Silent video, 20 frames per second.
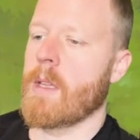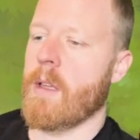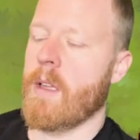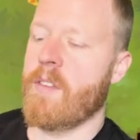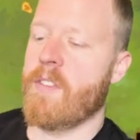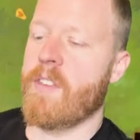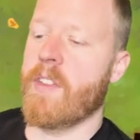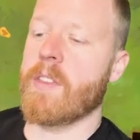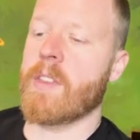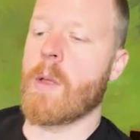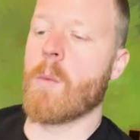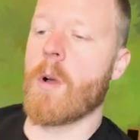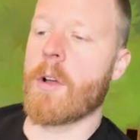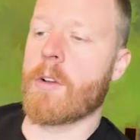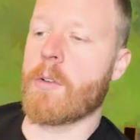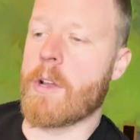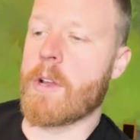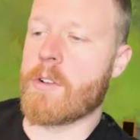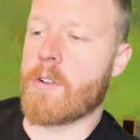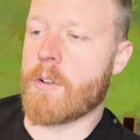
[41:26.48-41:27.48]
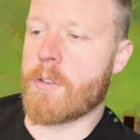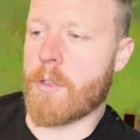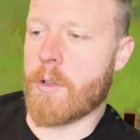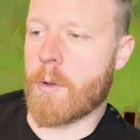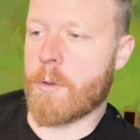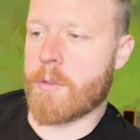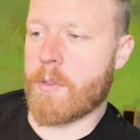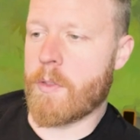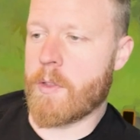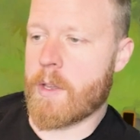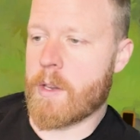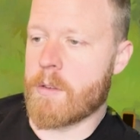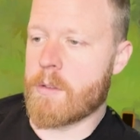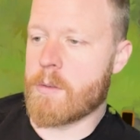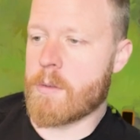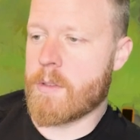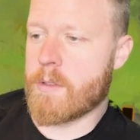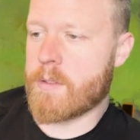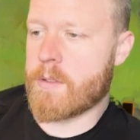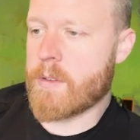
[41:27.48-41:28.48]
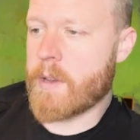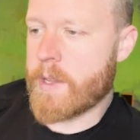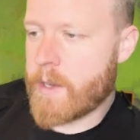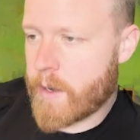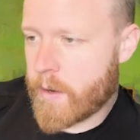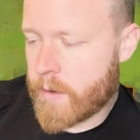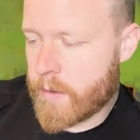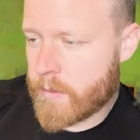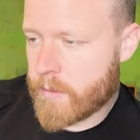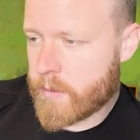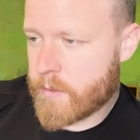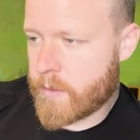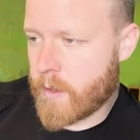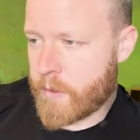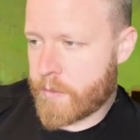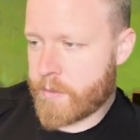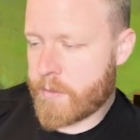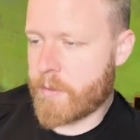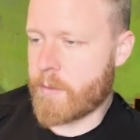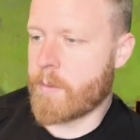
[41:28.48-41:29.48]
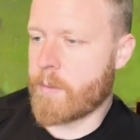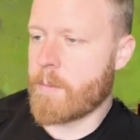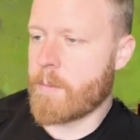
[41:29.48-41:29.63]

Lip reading: I feel like they want creatures, though, so they can do this knight errant stuff.